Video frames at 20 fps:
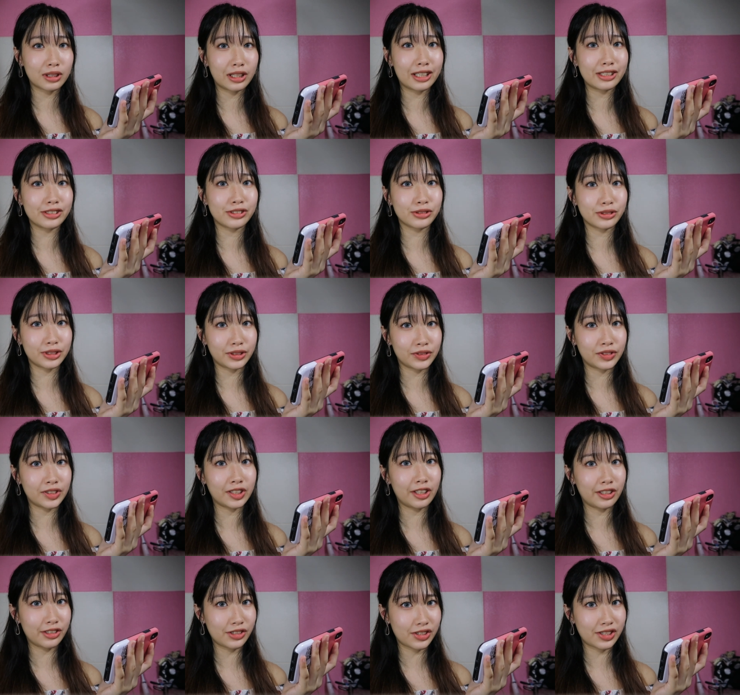class to
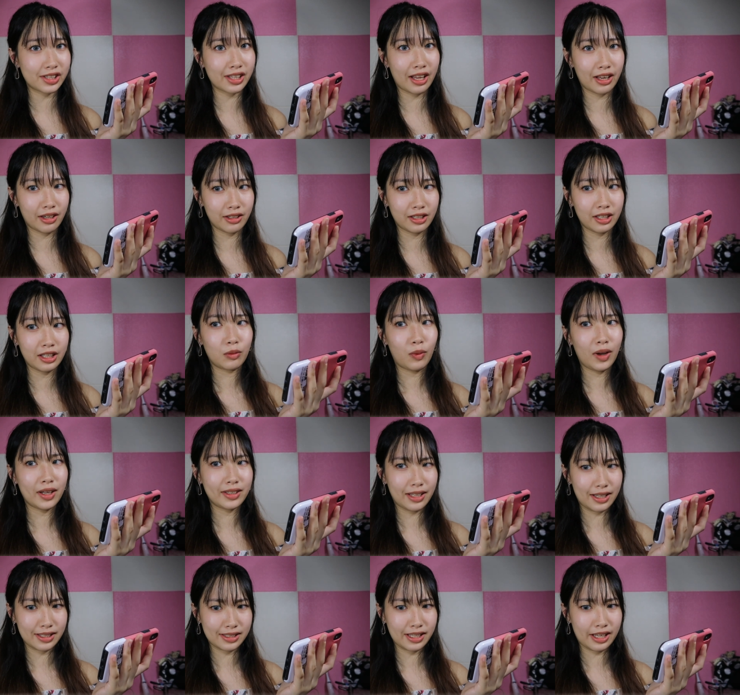even understand
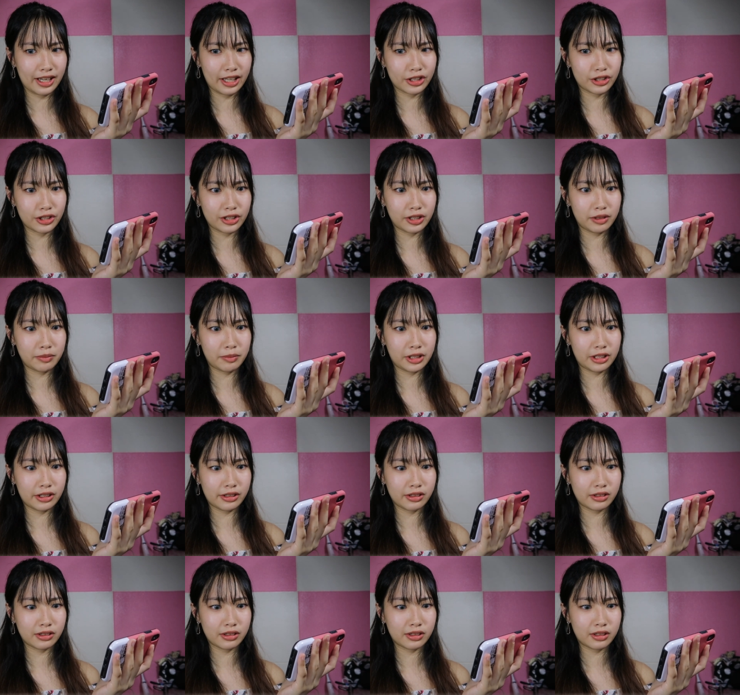what does that actually
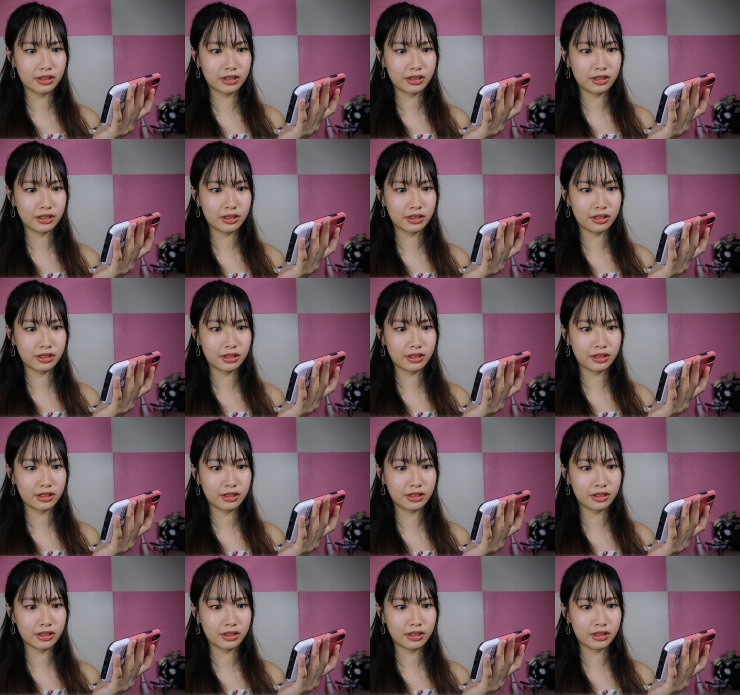mean.